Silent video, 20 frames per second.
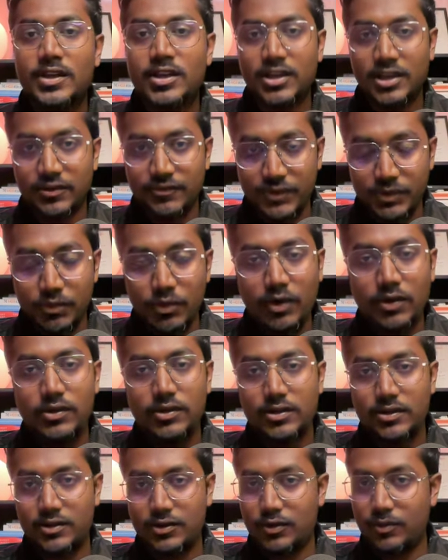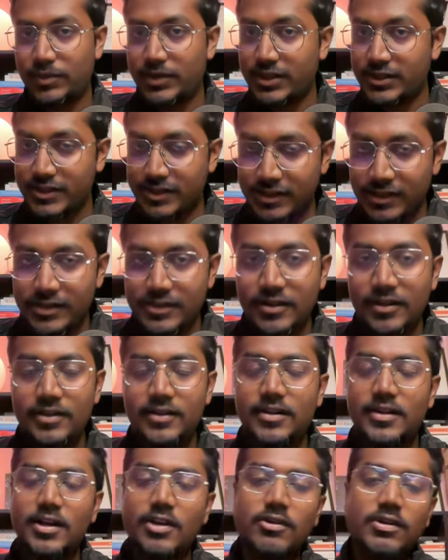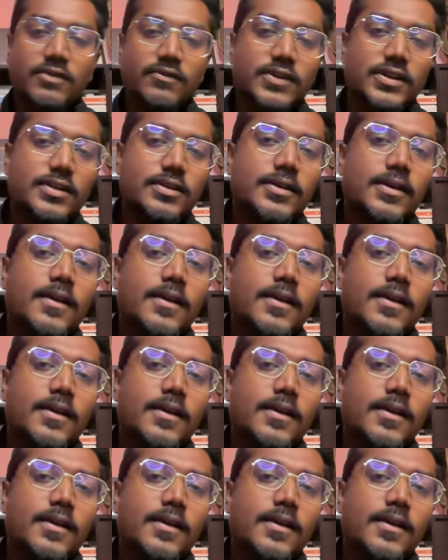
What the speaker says: If you want to be a serious learner, however,